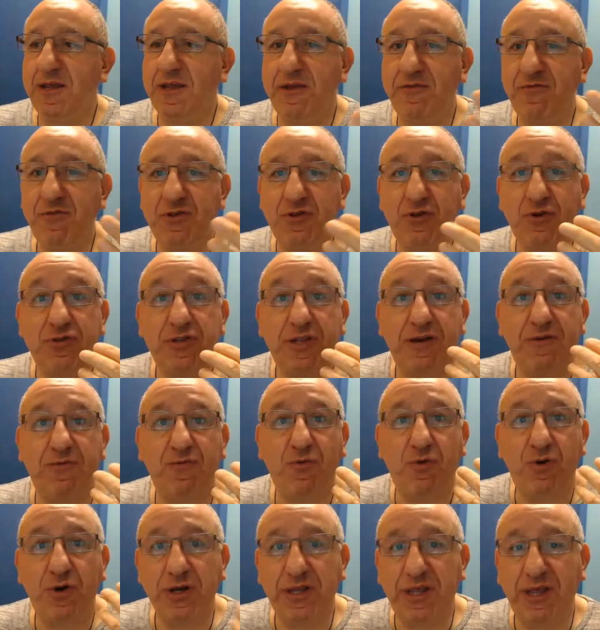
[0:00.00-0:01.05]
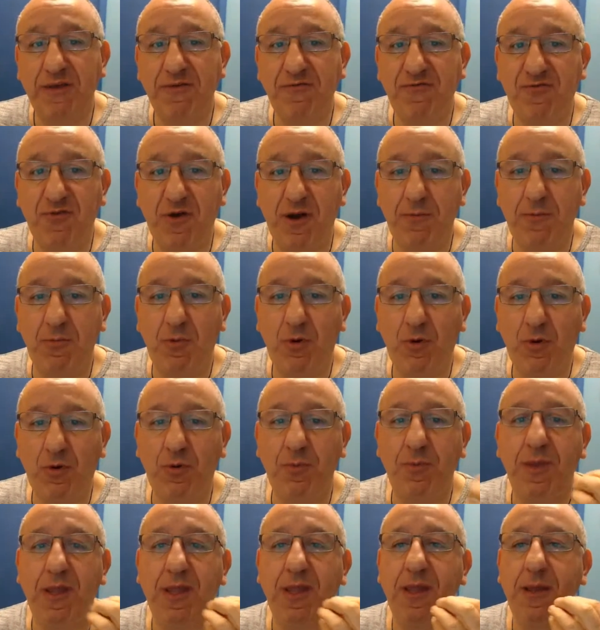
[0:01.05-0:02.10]
Even though they're working from
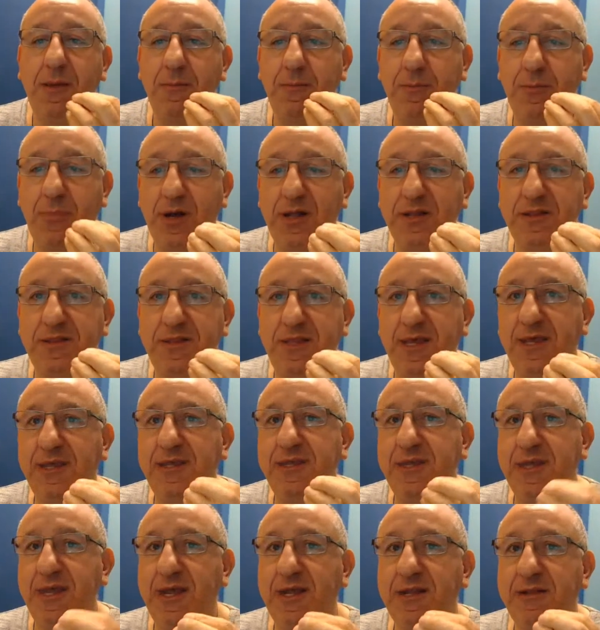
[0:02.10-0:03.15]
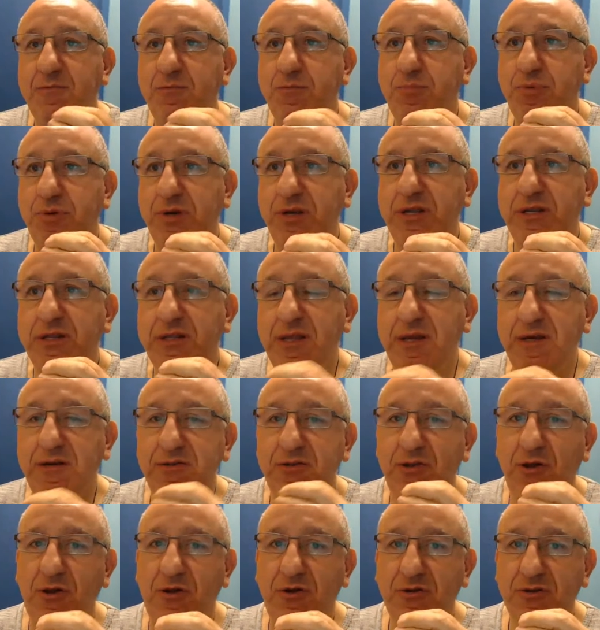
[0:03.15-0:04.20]
home, but they yet bring their
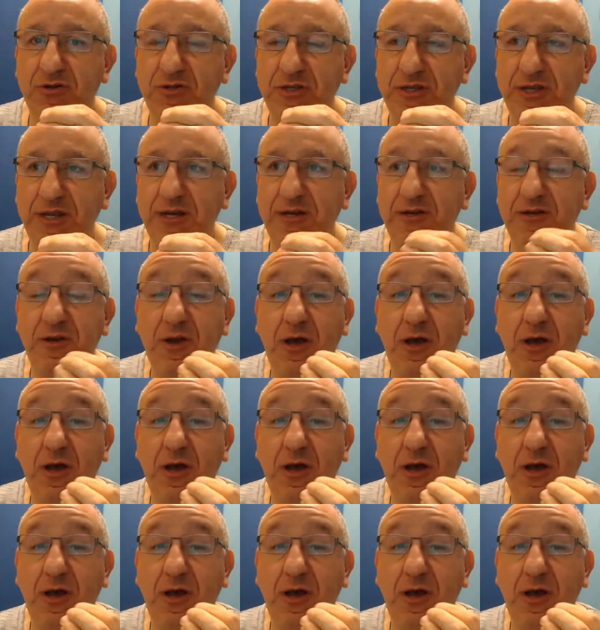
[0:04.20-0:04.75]
dogs here.